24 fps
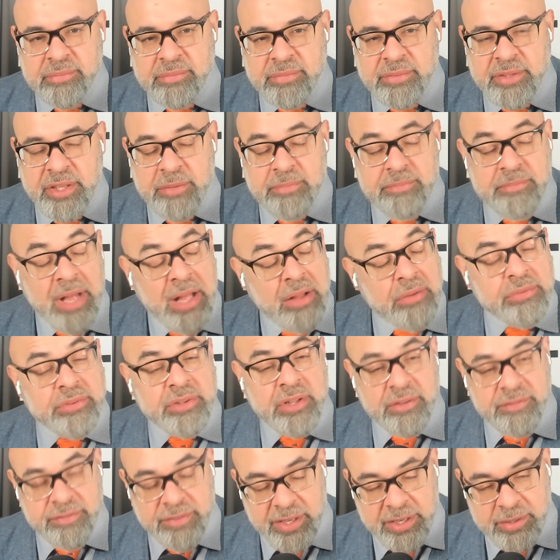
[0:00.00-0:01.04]
the amount
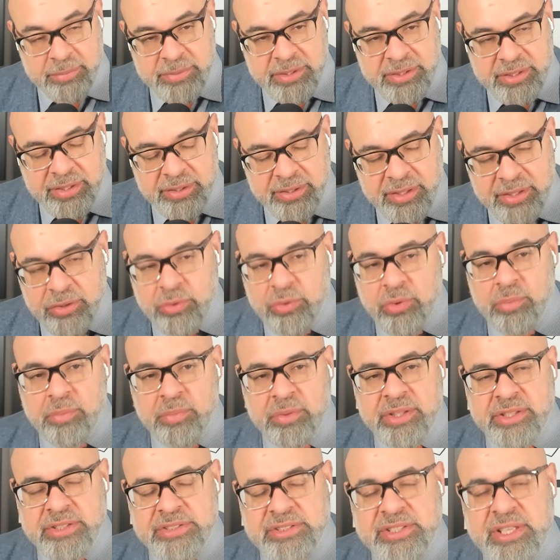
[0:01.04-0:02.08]
of vitamin D that you
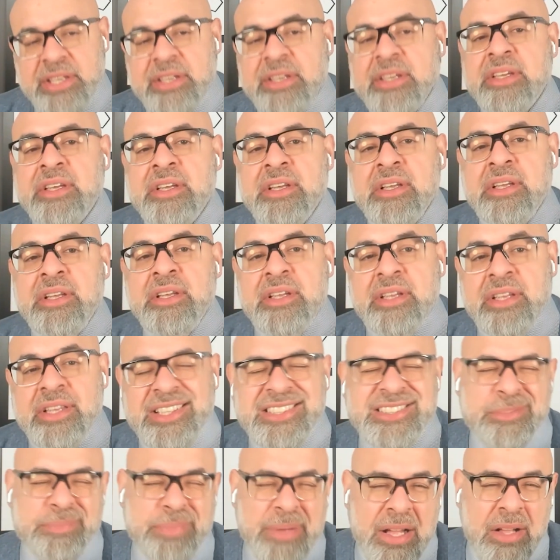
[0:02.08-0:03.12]
normally take,
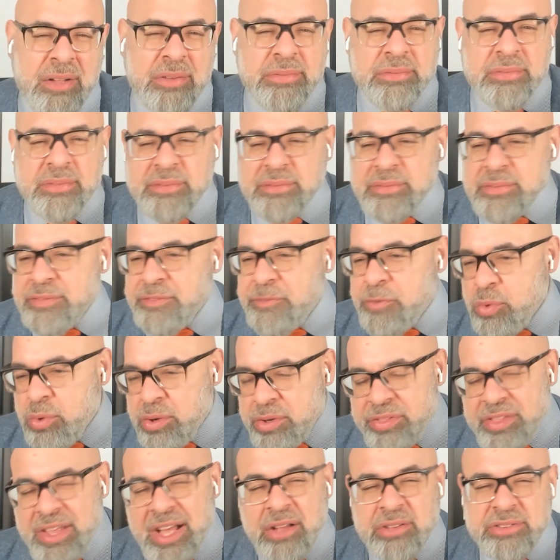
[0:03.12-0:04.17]
is about
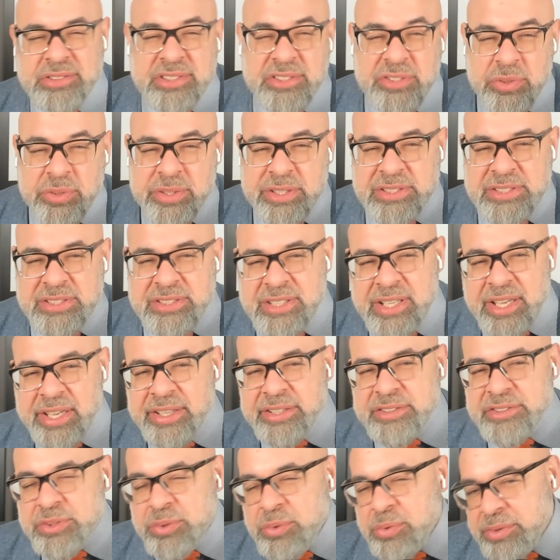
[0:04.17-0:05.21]
4,000 units a
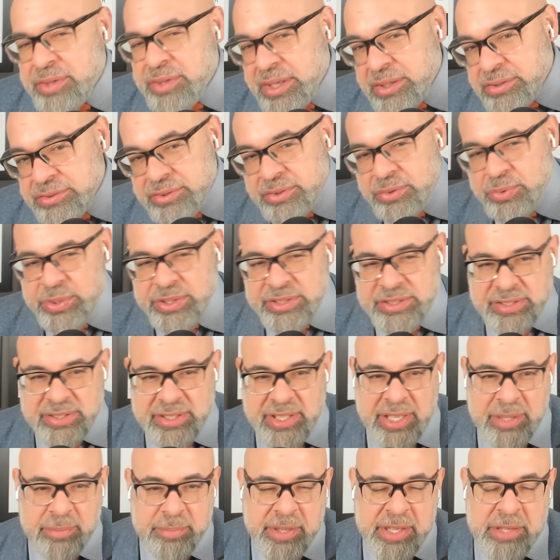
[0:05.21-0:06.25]
day, 2,000 units a
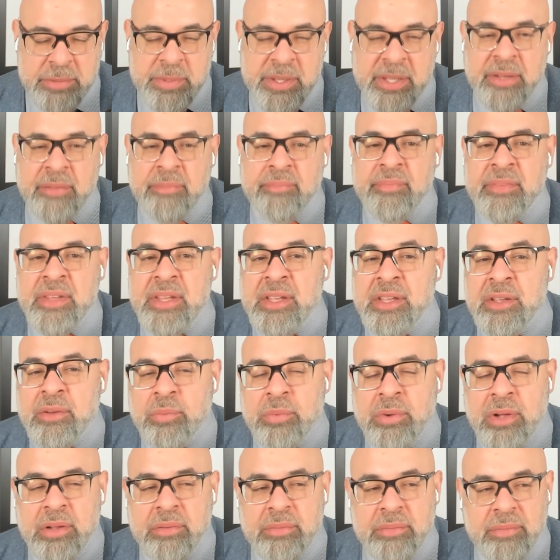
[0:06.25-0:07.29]
day, maybe.
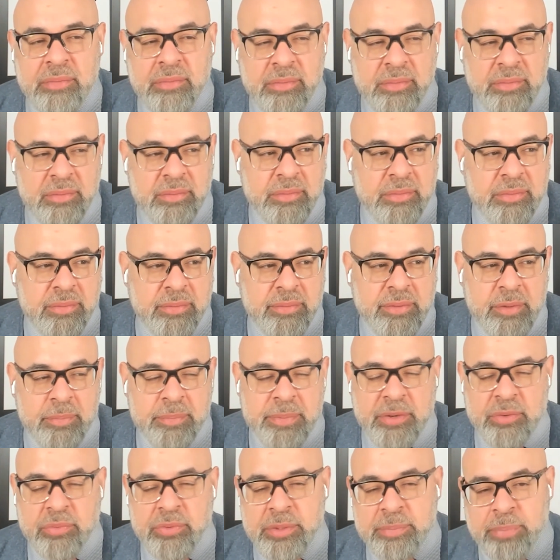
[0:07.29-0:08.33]
Well, there have
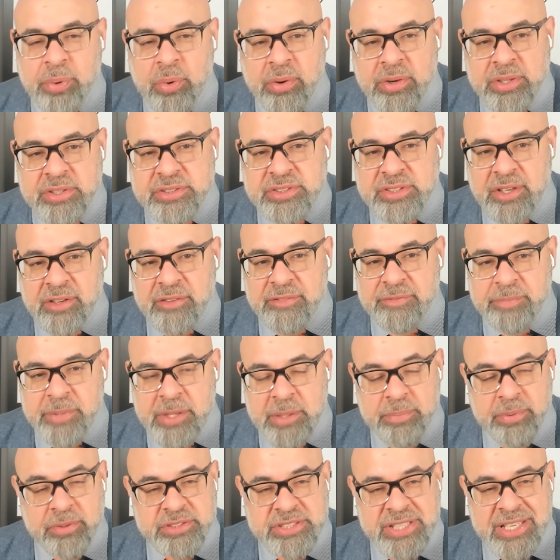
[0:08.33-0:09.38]
been reports of
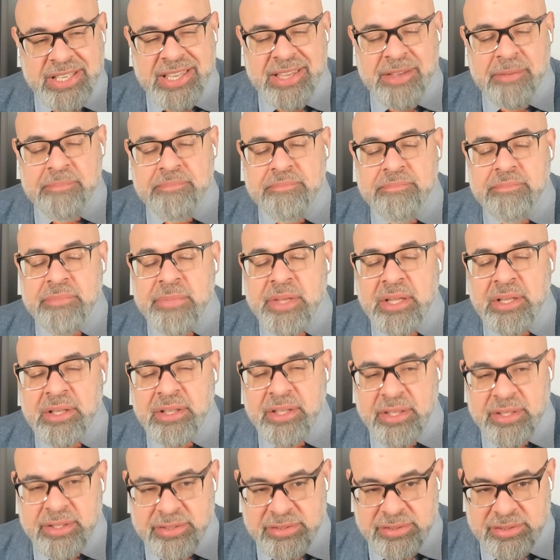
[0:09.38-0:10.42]
people taking
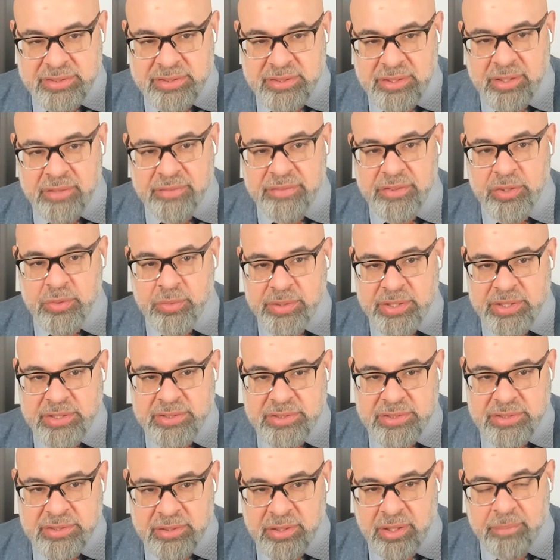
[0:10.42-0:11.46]
millions of
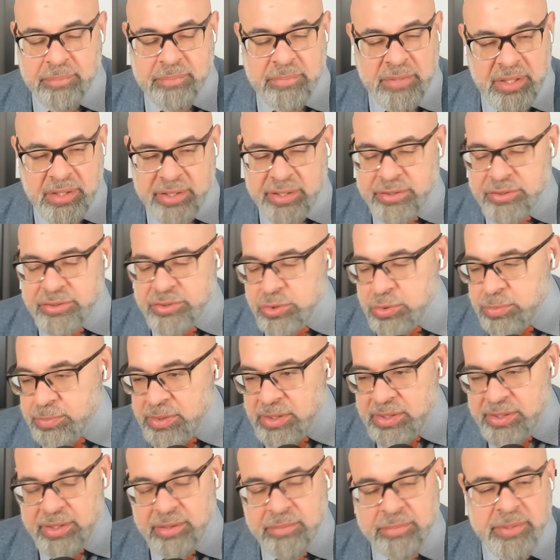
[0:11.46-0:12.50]
units, 1 million, 2
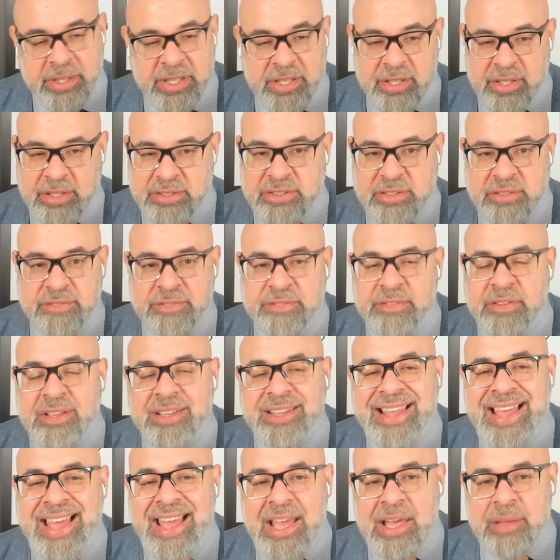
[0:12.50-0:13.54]
million, because of
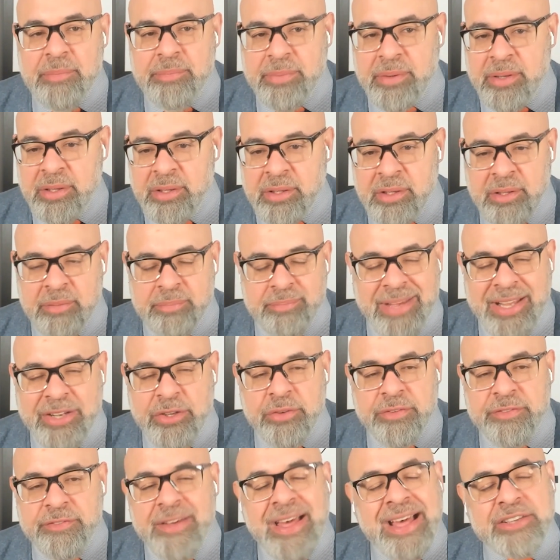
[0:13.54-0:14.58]
lab
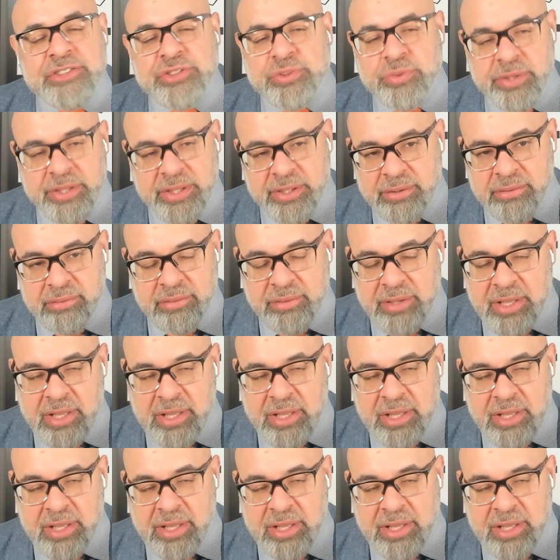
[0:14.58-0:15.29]
manufacturing